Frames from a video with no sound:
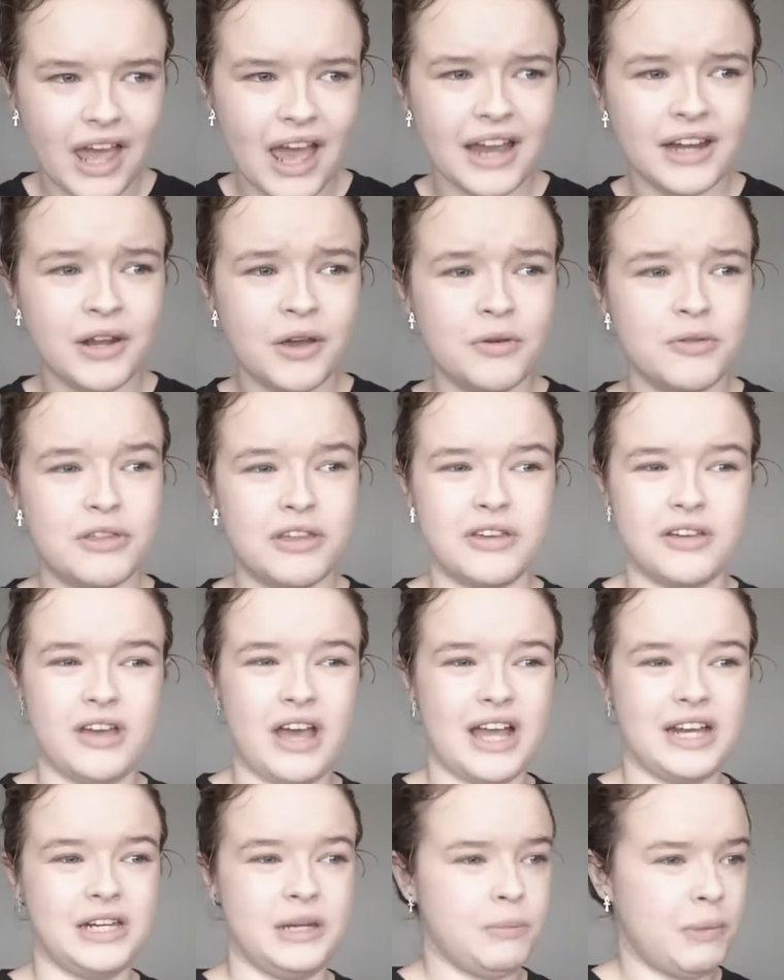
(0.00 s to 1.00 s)
I know that
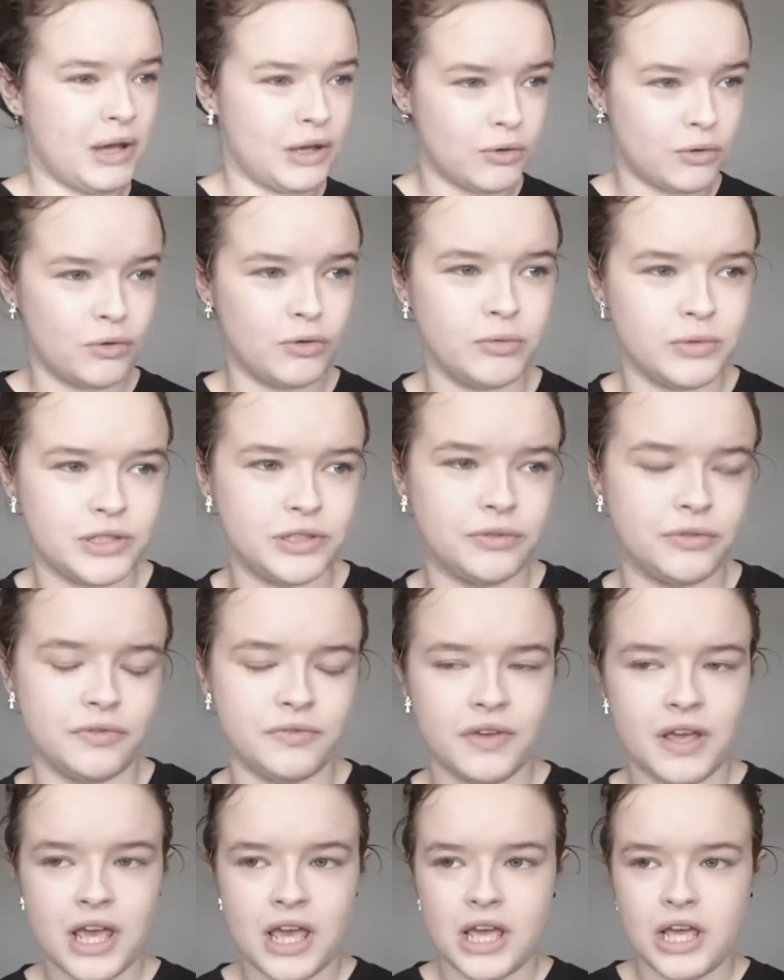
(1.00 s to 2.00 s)
Anthony Michael Hall was sort
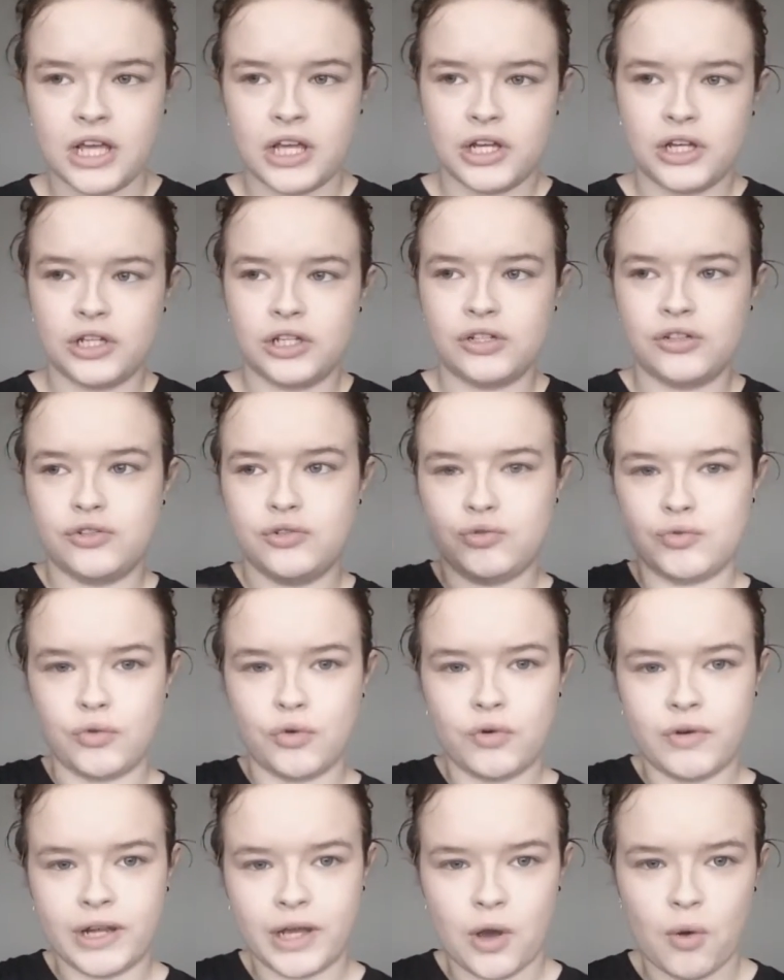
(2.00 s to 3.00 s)
of
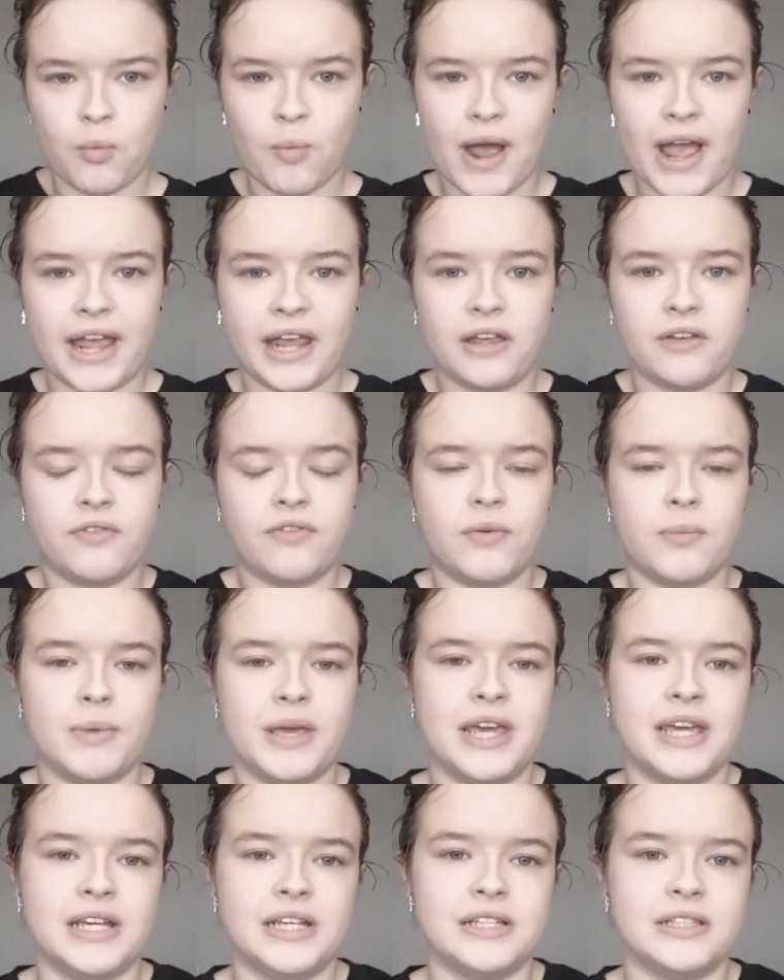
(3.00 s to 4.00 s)
drawing away from
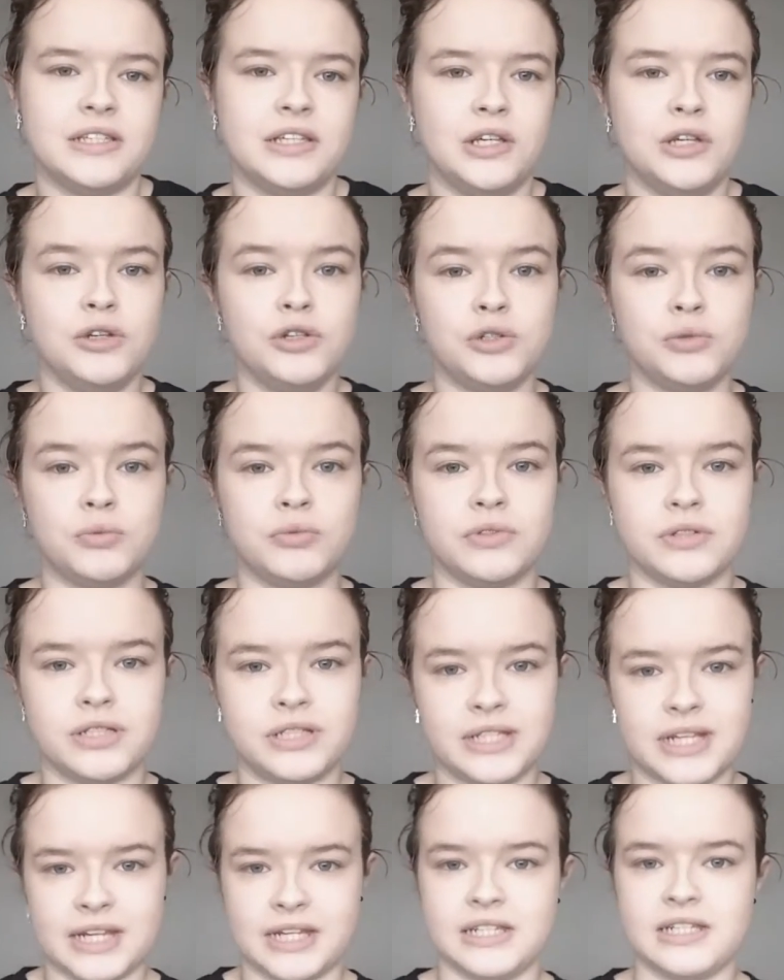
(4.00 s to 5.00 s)
his usual
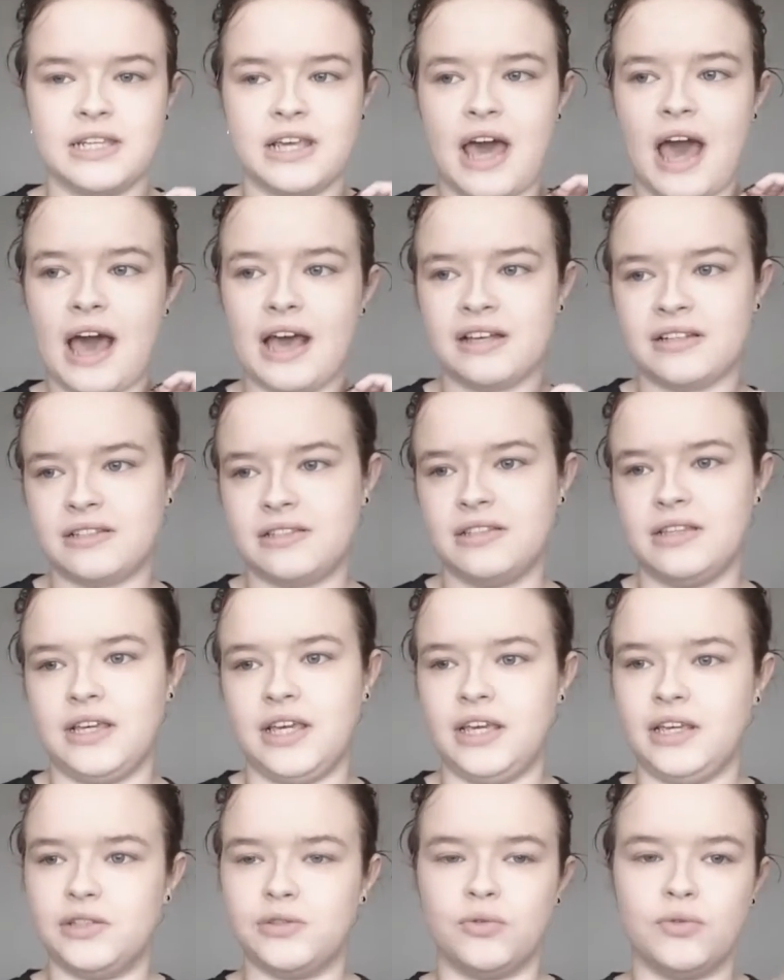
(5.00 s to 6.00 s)
stint as
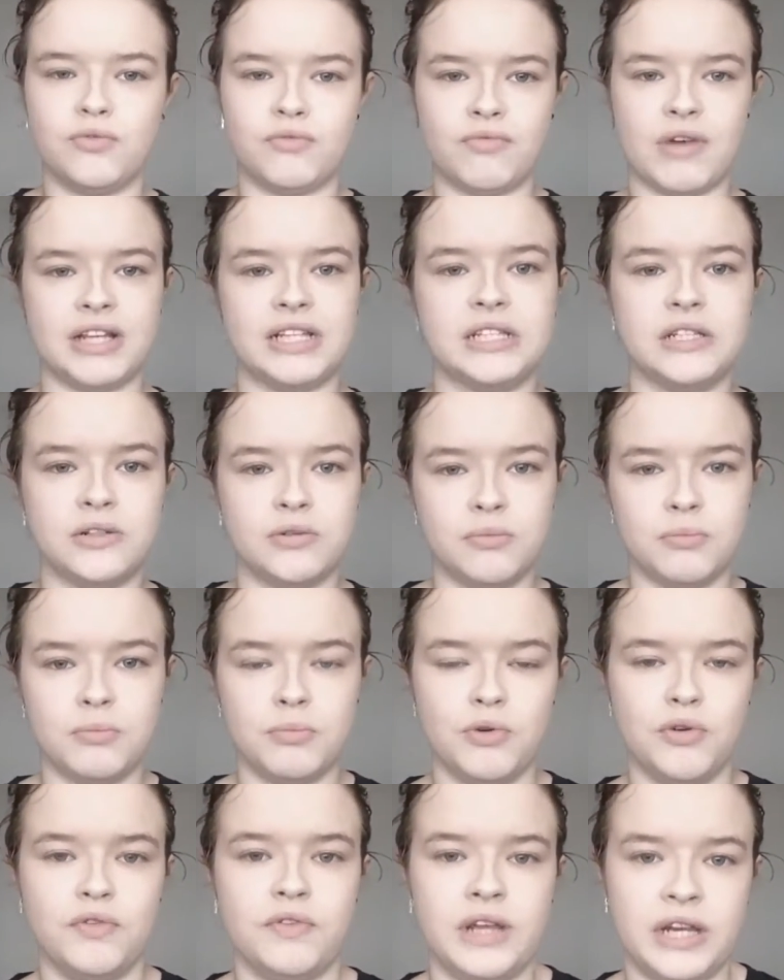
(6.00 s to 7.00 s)
the sort of resident
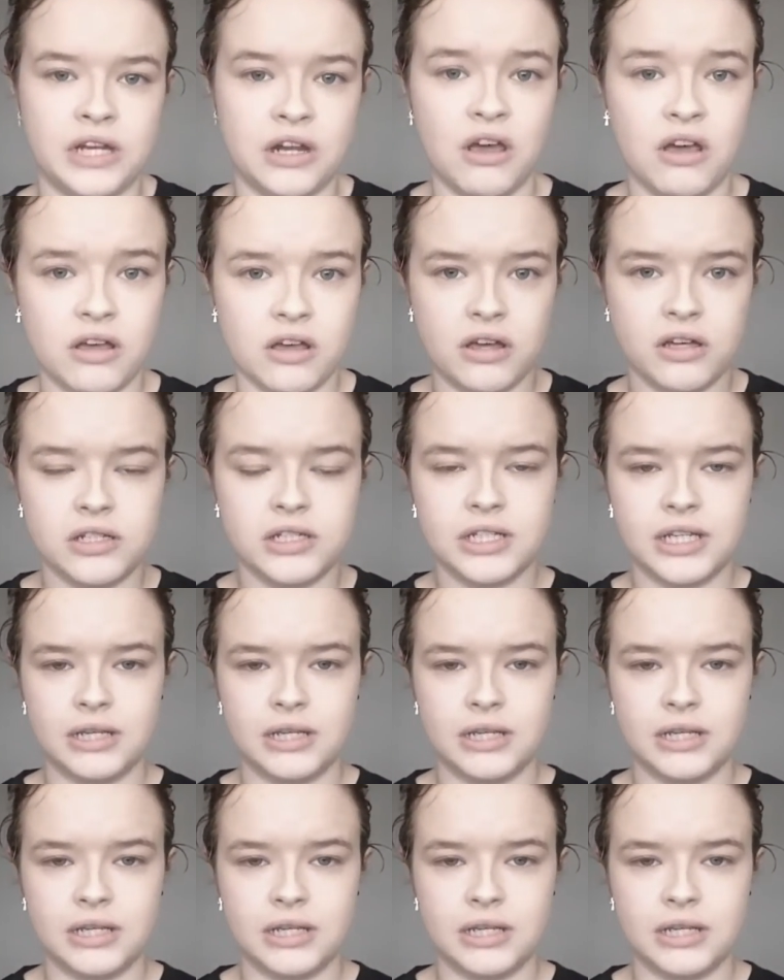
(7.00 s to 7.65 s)
movie nerd.